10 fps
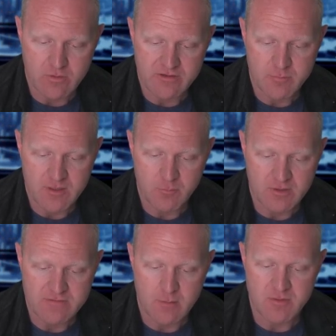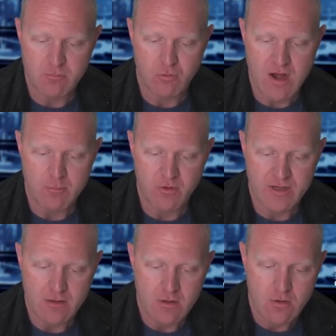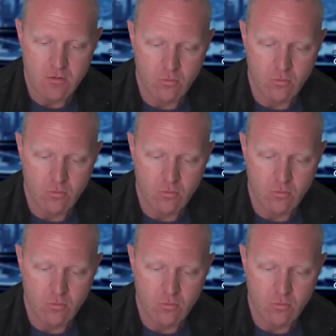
equity is being built up in the property,